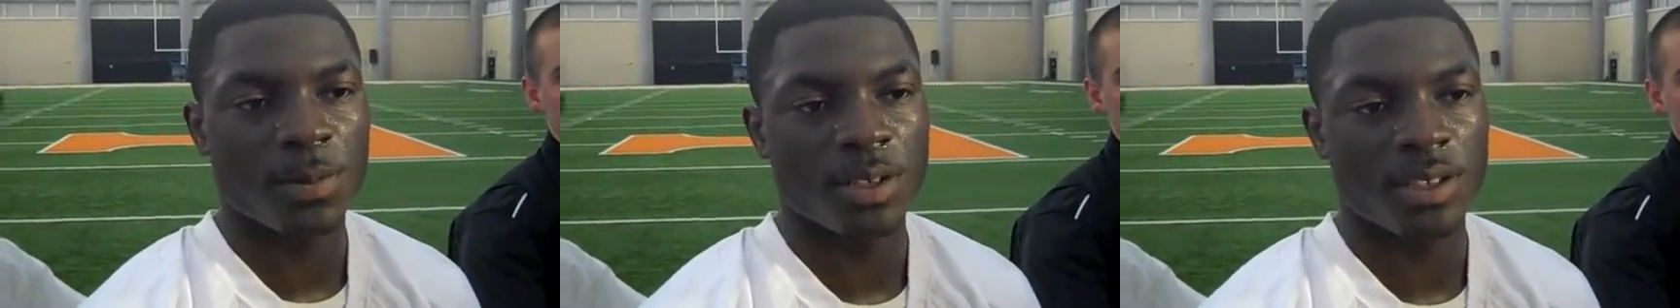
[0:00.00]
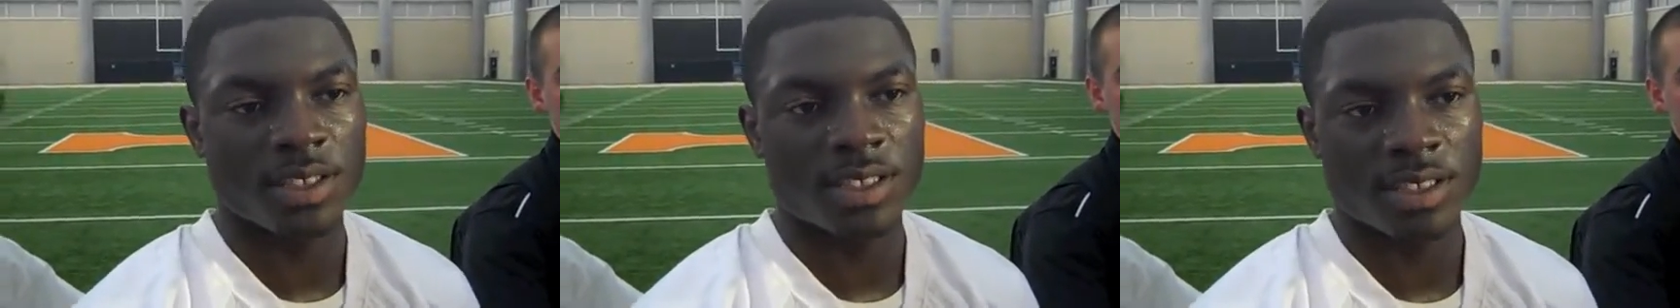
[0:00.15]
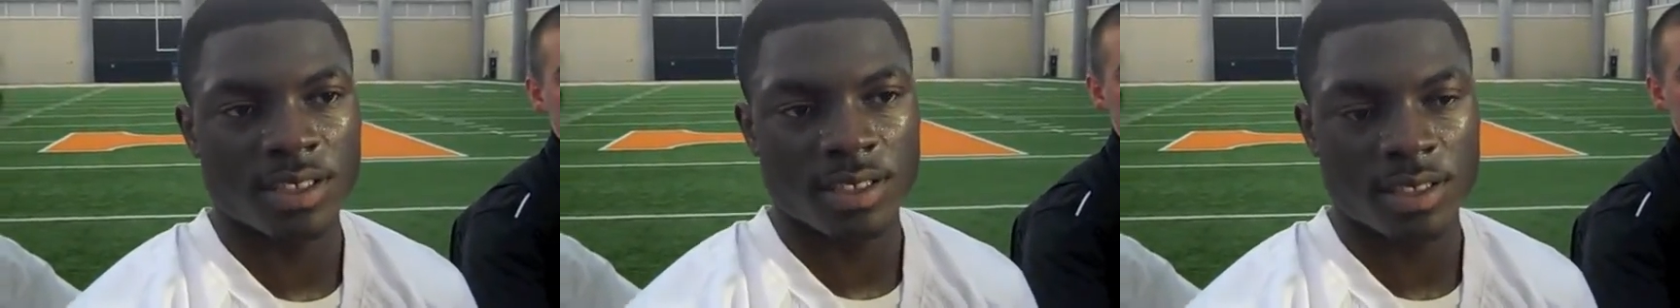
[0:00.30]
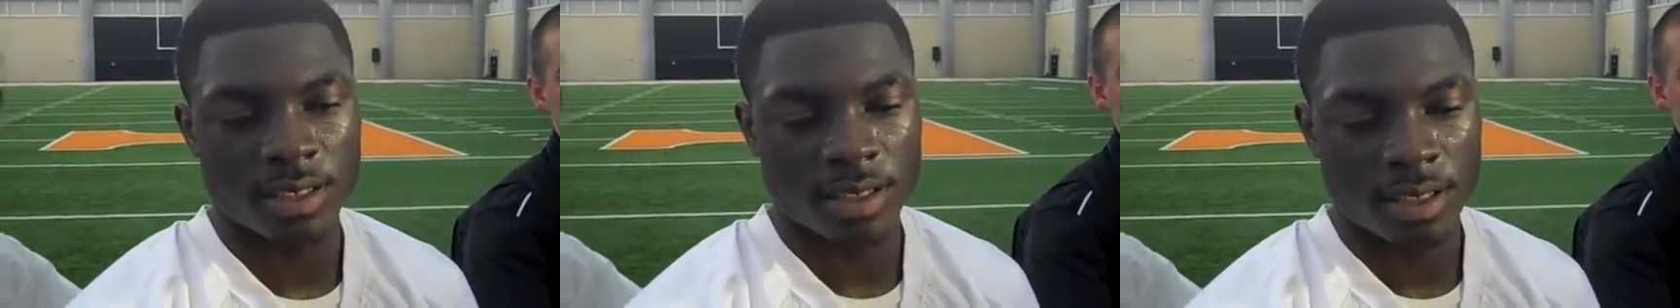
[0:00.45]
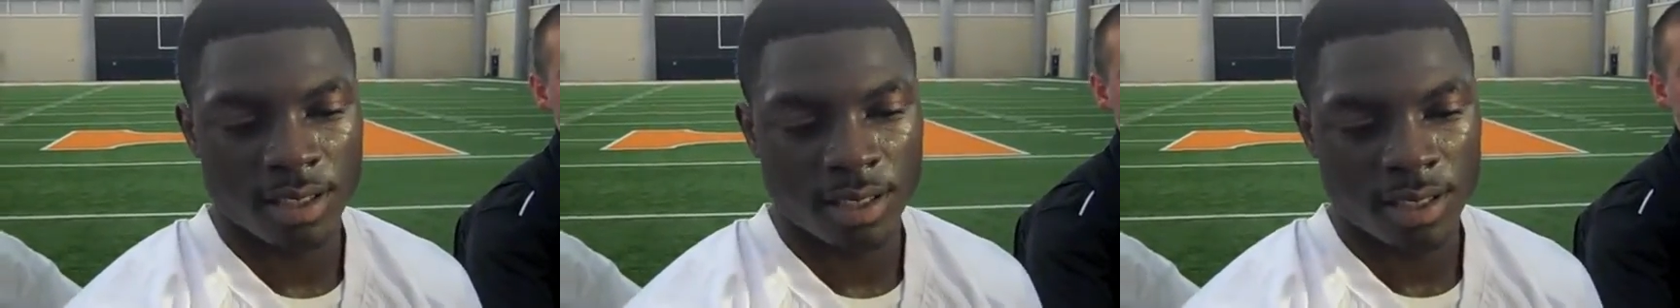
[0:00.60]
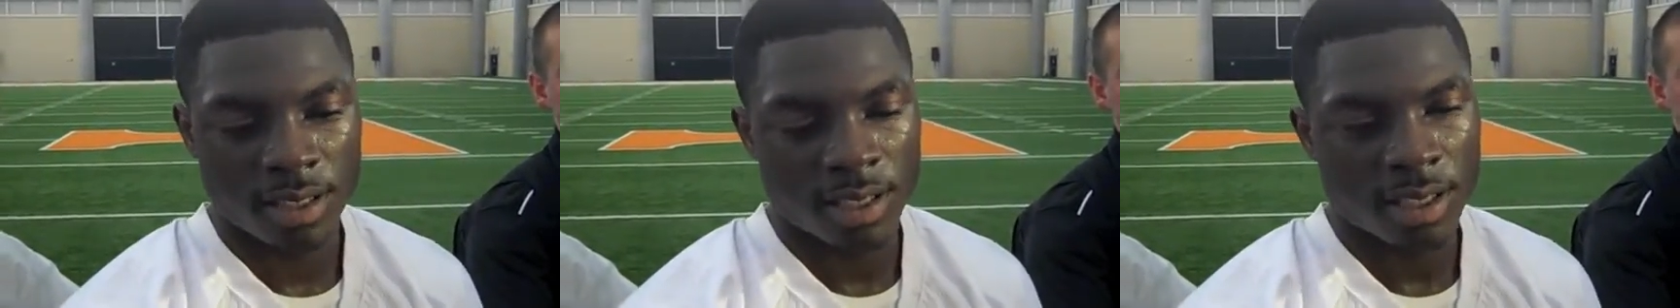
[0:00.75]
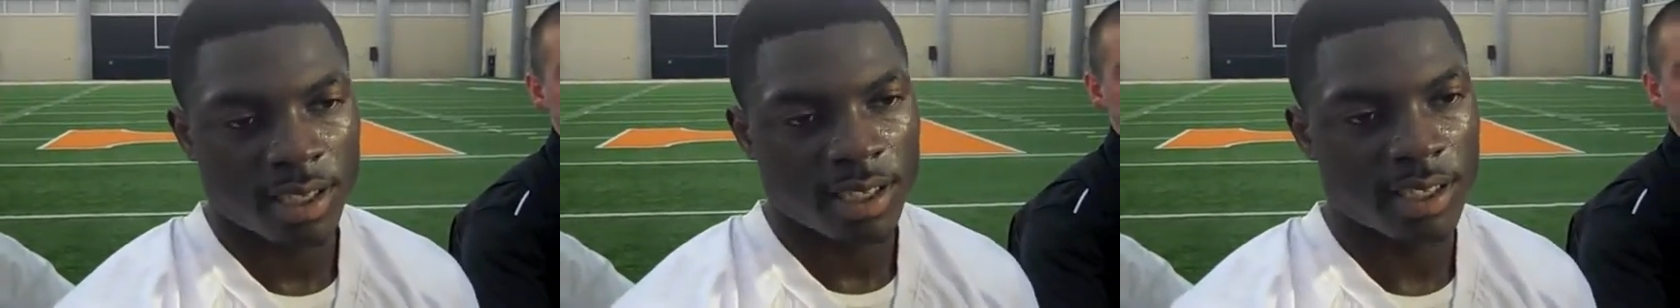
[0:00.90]
push
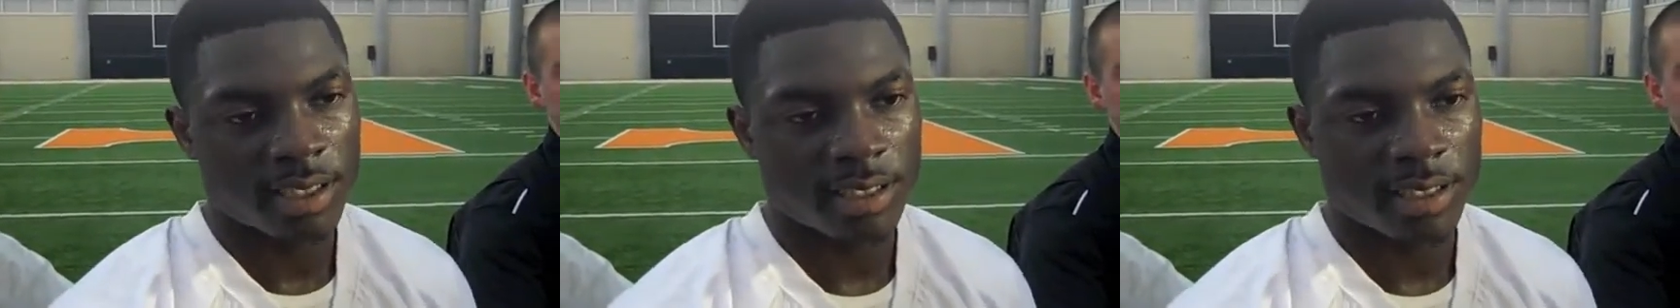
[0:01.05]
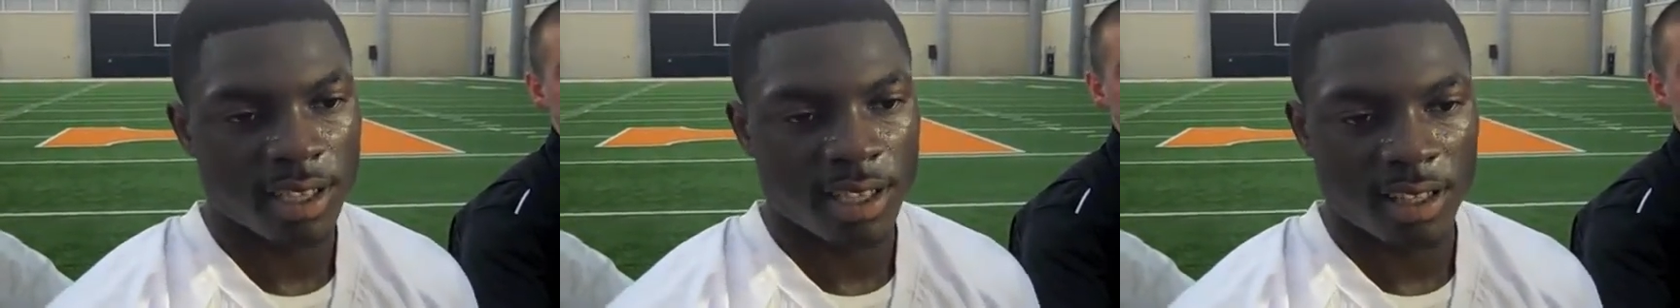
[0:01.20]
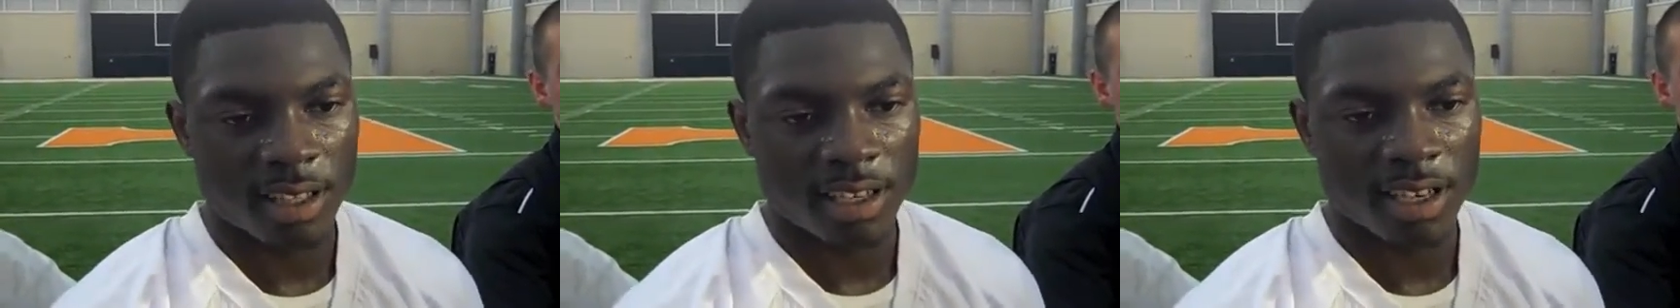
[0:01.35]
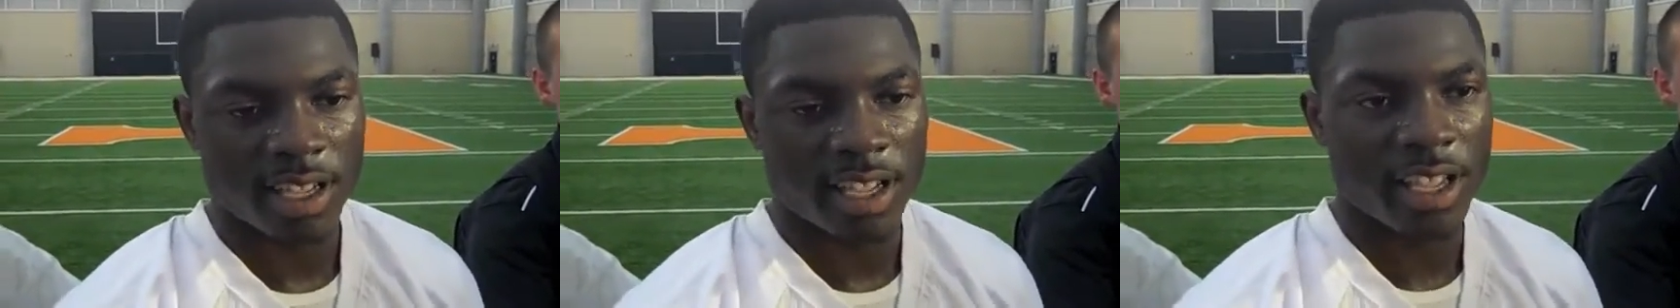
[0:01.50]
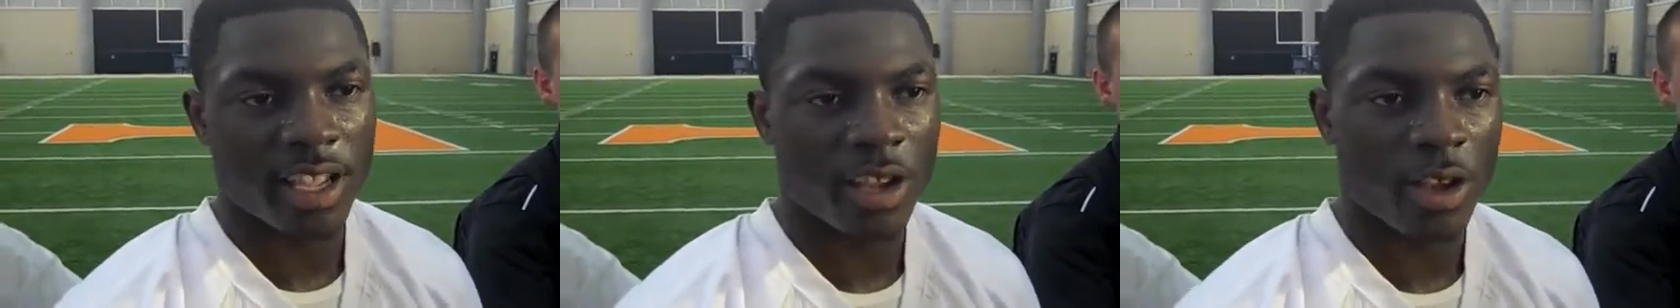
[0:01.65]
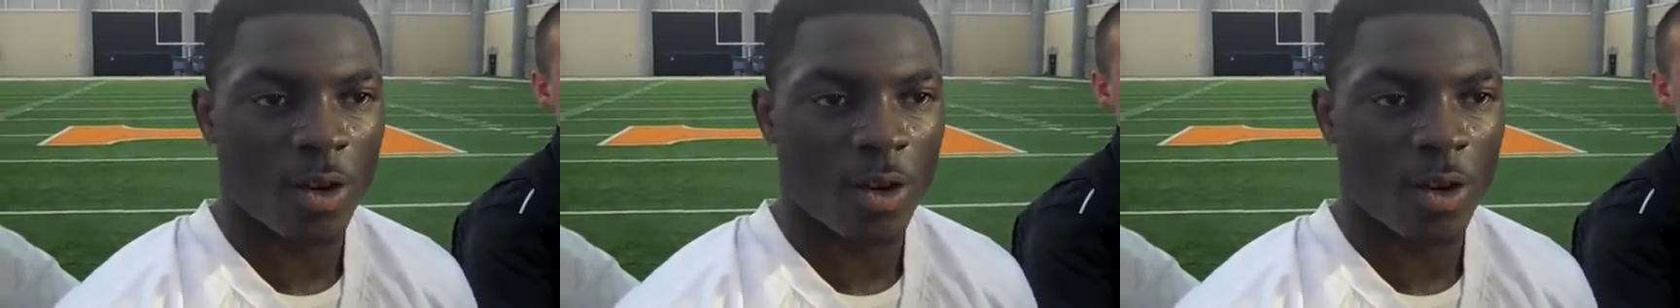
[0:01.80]
each other to keep